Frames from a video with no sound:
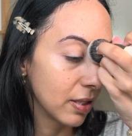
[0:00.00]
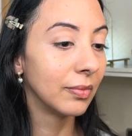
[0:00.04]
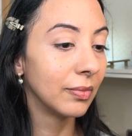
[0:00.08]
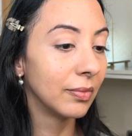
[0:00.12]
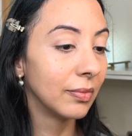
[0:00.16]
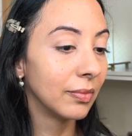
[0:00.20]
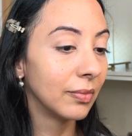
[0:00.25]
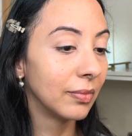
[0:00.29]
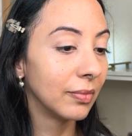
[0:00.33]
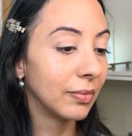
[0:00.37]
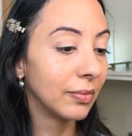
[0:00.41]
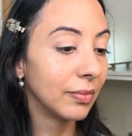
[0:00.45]

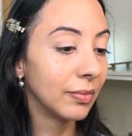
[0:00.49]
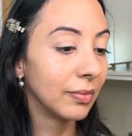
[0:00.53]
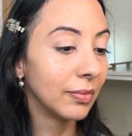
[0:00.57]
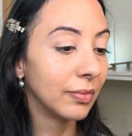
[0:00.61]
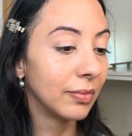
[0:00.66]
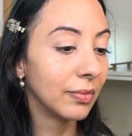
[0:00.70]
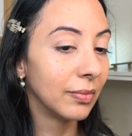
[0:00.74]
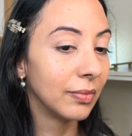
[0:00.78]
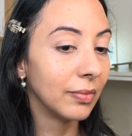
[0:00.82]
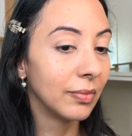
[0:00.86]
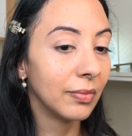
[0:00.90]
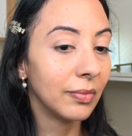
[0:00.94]
So this
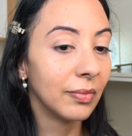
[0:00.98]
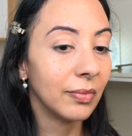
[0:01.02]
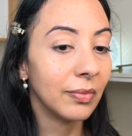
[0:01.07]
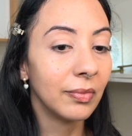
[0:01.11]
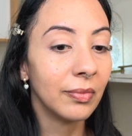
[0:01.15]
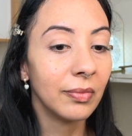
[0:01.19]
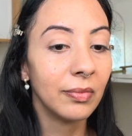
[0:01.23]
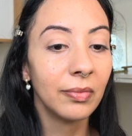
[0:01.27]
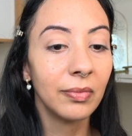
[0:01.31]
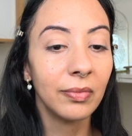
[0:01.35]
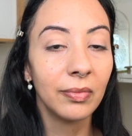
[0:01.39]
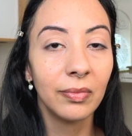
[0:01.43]
is what it's
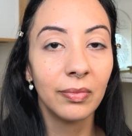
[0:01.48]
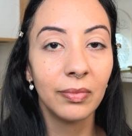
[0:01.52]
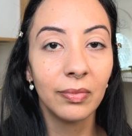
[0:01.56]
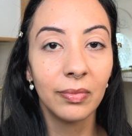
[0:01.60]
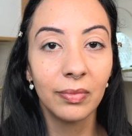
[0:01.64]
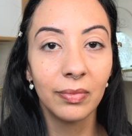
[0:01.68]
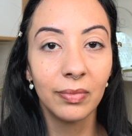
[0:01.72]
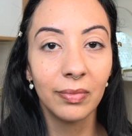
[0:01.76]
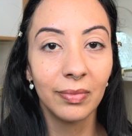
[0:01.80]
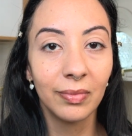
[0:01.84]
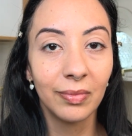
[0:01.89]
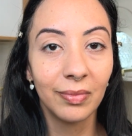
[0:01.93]
looking
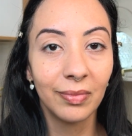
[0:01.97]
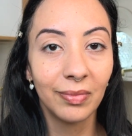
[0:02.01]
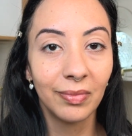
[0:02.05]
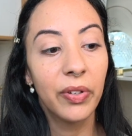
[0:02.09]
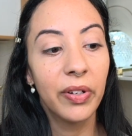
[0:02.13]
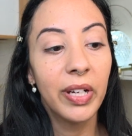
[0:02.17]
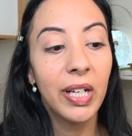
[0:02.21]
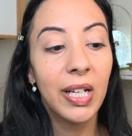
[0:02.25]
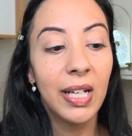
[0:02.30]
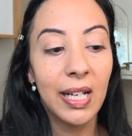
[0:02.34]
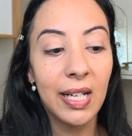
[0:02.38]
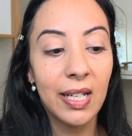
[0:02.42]
like. So it's
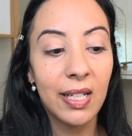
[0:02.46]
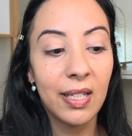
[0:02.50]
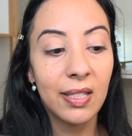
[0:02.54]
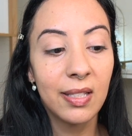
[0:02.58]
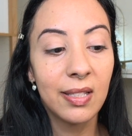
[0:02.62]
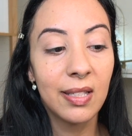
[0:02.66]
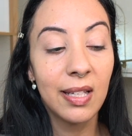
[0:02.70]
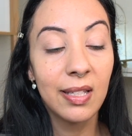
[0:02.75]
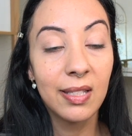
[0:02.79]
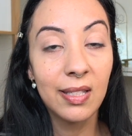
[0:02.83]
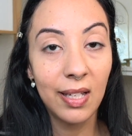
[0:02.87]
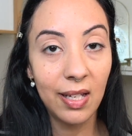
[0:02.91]
very
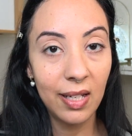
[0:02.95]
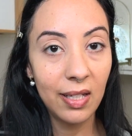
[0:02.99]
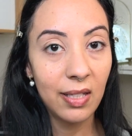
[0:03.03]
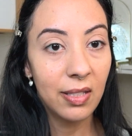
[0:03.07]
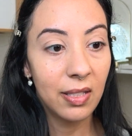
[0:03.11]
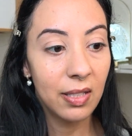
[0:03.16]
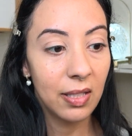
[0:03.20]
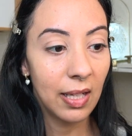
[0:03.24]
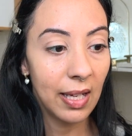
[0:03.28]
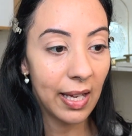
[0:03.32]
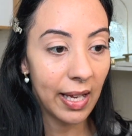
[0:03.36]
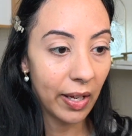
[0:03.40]
nice. They say
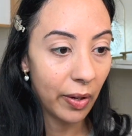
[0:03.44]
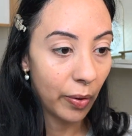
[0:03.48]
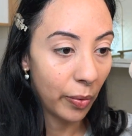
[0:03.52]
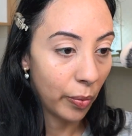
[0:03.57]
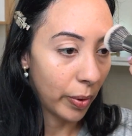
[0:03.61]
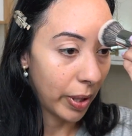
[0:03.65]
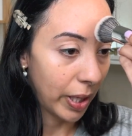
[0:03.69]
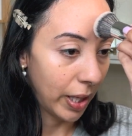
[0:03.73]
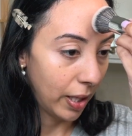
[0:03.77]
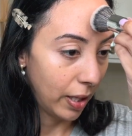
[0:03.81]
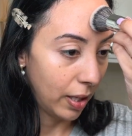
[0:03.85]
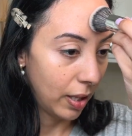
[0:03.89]
it's
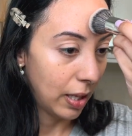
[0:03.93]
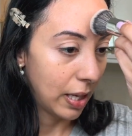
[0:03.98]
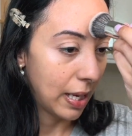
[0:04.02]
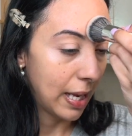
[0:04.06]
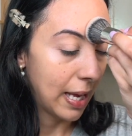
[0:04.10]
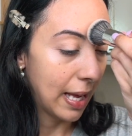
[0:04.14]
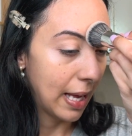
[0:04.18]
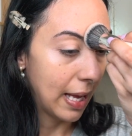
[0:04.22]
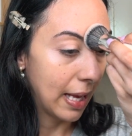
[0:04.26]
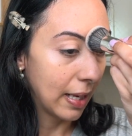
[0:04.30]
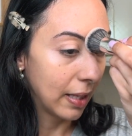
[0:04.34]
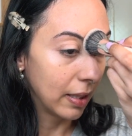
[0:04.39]
lightweight,
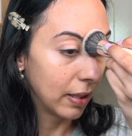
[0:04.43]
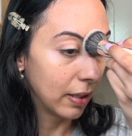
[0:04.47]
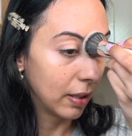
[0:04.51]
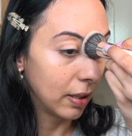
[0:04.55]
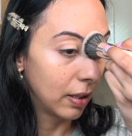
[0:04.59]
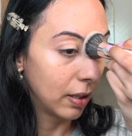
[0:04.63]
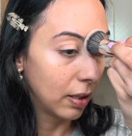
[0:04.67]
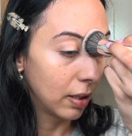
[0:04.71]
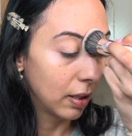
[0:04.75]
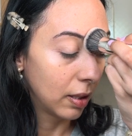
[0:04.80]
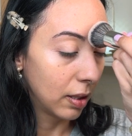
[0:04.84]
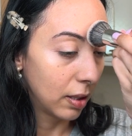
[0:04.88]

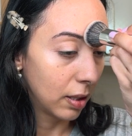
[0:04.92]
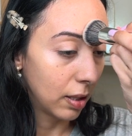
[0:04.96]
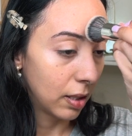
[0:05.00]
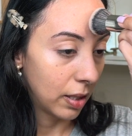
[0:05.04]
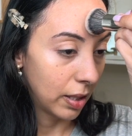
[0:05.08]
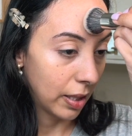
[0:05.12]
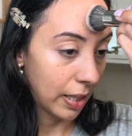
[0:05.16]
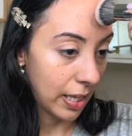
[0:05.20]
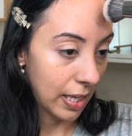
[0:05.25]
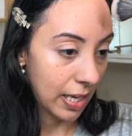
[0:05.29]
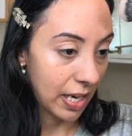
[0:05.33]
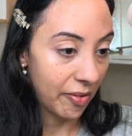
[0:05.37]
and
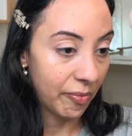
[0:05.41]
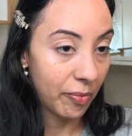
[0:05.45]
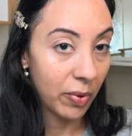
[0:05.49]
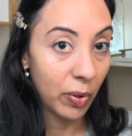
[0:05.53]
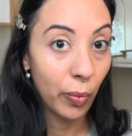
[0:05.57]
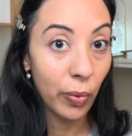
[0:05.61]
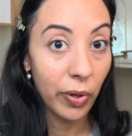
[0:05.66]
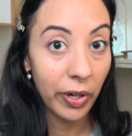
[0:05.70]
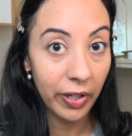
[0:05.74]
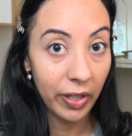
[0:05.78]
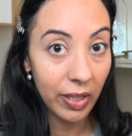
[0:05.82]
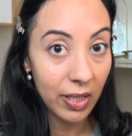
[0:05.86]
again, I've
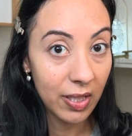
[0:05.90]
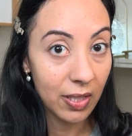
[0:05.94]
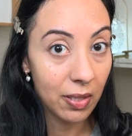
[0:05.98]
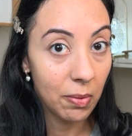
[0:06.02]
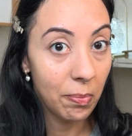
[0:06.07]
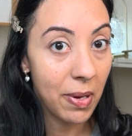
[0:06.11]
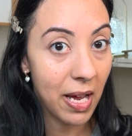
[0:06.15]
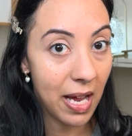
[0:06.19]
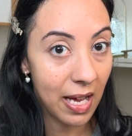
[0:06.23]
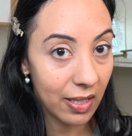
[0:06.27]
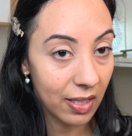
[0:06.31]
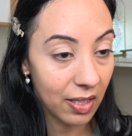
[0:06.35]
been wearing this the
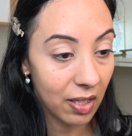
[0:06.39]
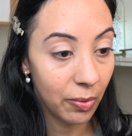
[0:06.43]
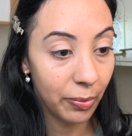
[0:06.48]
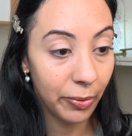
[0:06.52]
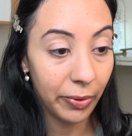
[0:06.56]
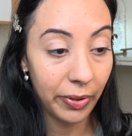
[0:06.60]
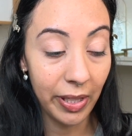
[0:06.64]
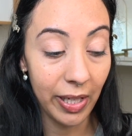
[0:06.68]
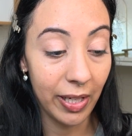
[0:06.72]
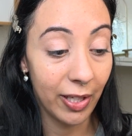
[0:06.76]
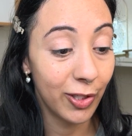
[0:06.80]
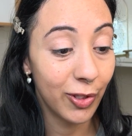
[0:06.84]
past
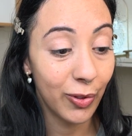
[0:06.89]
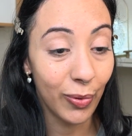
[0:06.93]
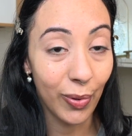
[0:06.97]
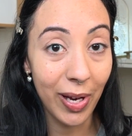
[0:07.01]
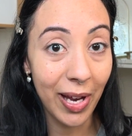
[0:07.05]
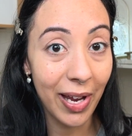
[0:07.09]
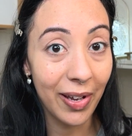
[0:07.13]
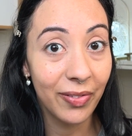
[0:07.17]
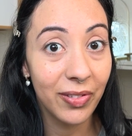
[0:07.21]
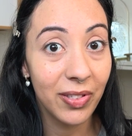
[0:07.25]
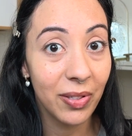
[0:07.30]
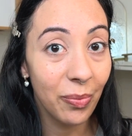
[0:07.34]
couple days, so I
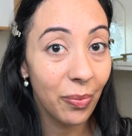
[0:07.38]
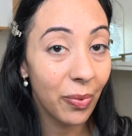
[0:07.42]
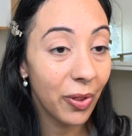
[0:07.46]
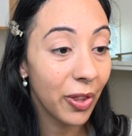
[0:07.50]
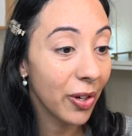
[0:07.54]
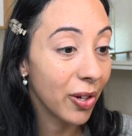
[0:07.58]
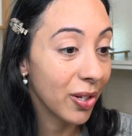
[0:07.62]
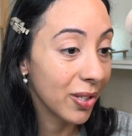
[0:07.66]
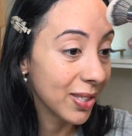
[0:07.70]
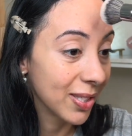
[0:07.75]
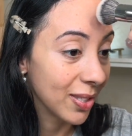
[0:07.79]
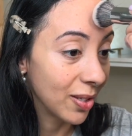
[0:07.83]
have some
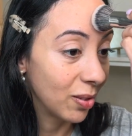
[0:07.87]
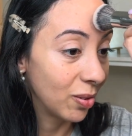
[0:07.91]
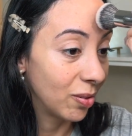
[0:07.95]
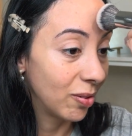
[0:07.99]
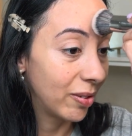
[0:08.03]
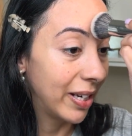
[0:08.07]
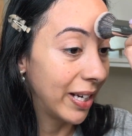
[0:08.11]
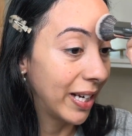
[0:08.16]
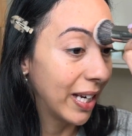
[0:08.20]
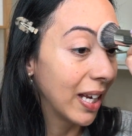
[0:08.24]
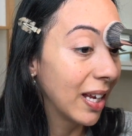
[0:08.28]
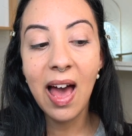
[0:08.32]
thoughts
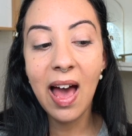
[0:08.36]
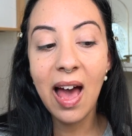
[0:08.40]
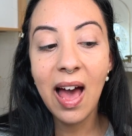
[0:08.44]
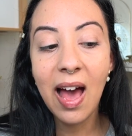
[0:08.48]
already.